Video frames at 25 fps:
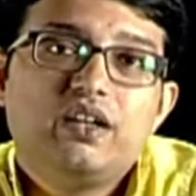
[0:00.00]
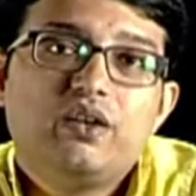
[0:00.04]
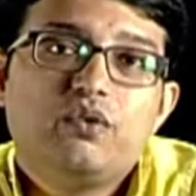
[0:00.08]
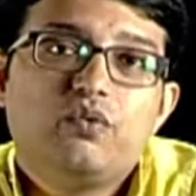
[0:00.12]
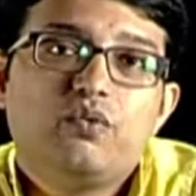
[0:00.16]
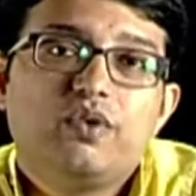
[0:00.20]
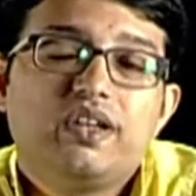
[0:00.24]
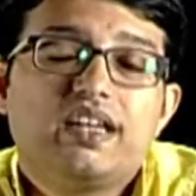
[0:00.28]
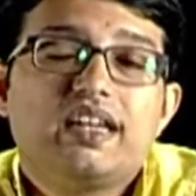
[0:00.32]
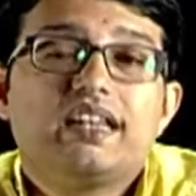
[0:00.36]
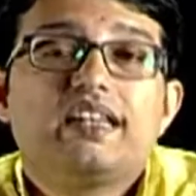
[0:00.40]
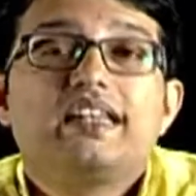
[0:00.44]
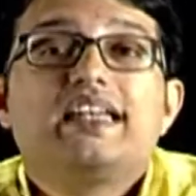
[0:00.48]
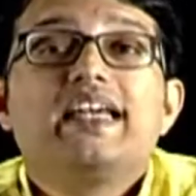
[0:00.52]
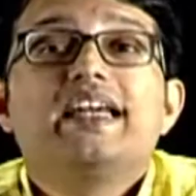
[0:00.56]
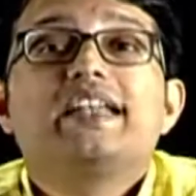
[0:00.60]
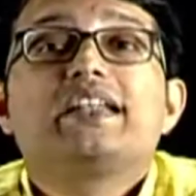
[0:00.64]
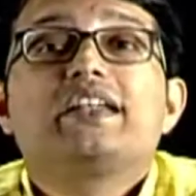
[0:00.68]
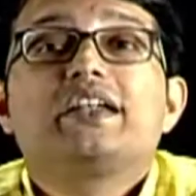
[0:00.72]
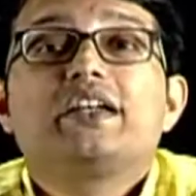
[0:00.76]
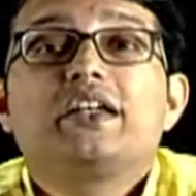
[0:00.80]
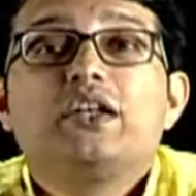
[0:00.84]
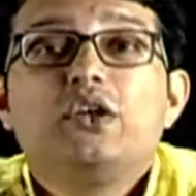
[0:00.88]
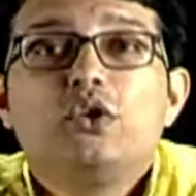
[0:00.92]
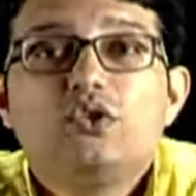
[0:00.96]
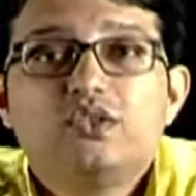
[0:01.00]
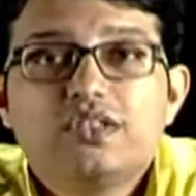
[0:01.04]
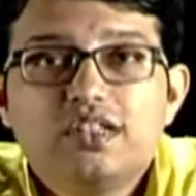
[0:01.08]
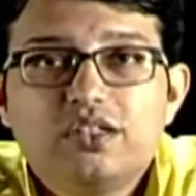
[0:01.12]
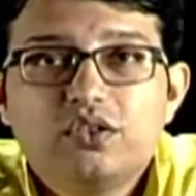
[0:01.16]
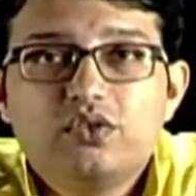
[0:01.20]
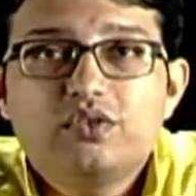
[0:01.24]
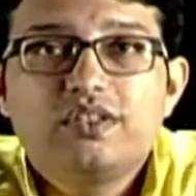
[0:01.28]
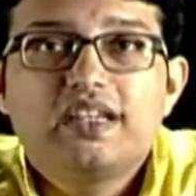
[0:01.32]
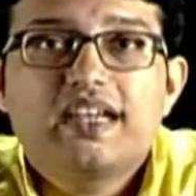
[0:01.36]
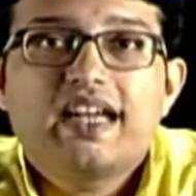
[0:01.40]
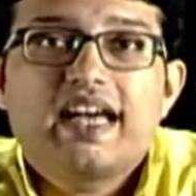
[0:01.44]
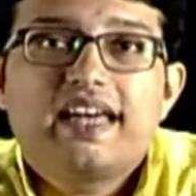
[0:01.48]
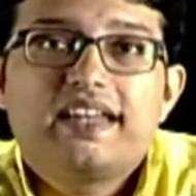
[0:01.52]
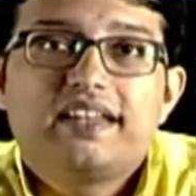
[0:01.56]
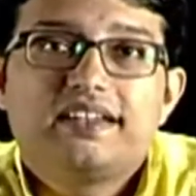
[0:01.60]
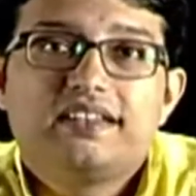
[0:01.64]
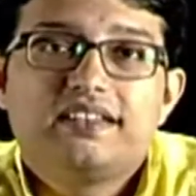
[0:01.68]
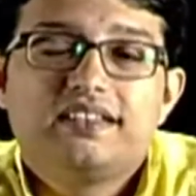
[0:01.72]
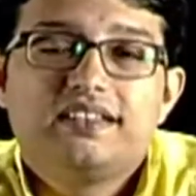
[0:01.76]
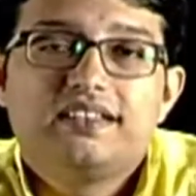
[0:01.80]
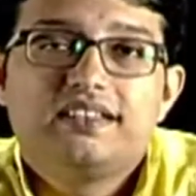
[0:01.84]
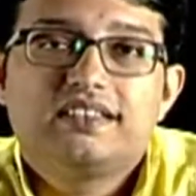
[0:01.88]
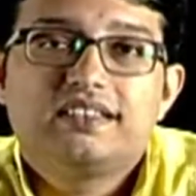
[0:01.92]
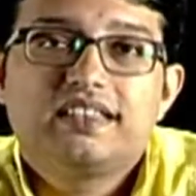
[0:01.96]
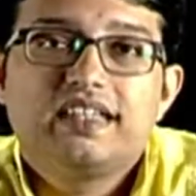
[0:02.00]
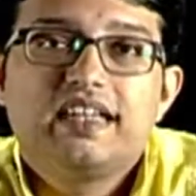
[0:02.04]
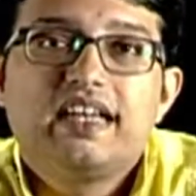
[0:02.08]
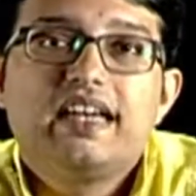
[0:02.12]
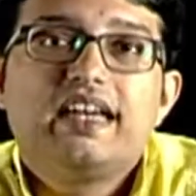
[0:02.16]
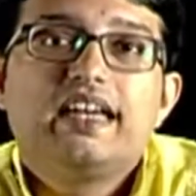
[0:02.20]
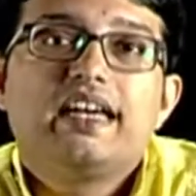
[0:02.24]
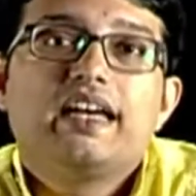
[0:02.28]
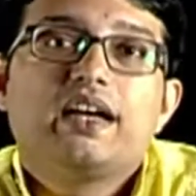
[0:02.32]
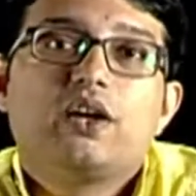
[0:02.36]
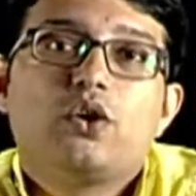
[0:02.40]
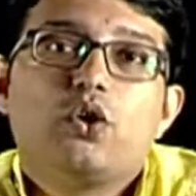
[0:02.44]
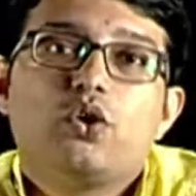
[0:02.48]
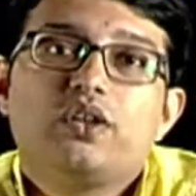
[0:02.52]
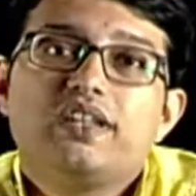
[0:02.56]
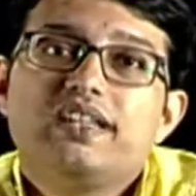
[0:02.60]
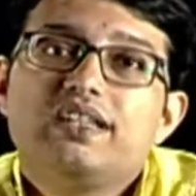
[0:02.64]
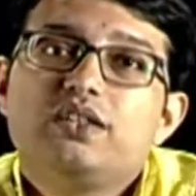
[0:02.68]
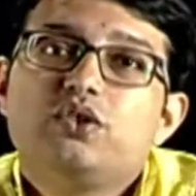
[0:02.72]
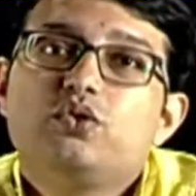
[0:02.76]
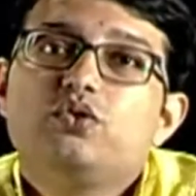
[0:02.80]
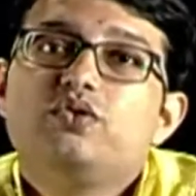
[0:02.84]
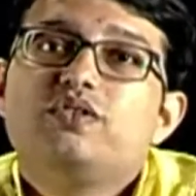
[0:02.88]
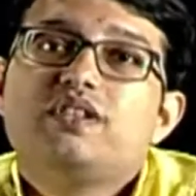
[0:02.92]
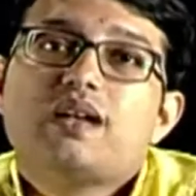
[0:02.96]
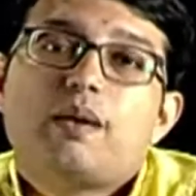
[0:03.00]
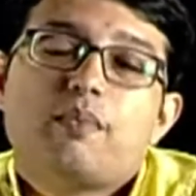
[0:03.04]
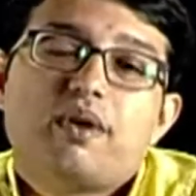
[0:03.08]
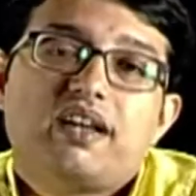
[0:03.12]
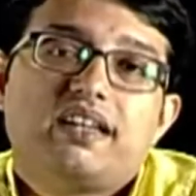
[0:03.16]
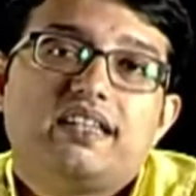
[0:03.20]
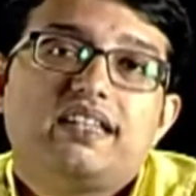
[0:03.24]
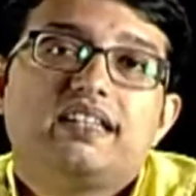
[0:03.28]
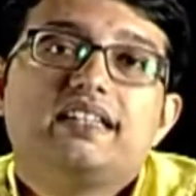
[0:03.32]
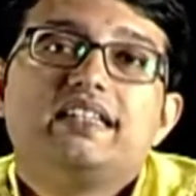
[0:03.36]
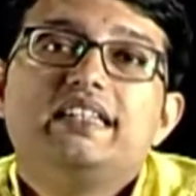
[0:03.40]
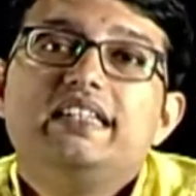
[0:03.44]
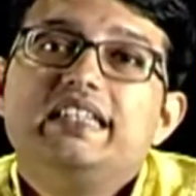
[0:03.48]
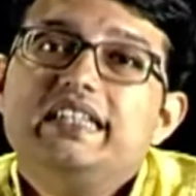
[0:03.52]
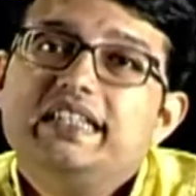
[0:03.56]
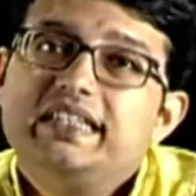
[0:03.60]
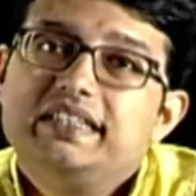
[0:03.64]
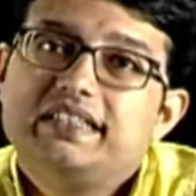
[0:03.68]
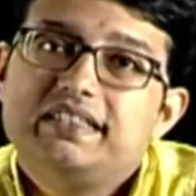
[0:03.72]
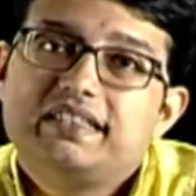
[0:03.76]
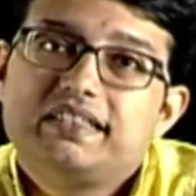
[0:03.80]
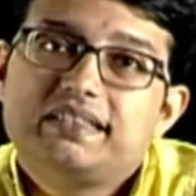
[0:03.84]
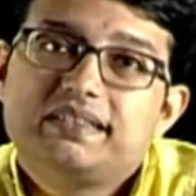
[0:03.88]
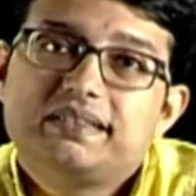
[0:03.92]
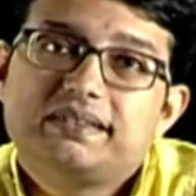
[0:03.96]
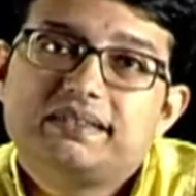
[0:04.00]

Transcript: we can get closer to the characters according to dramatic needs.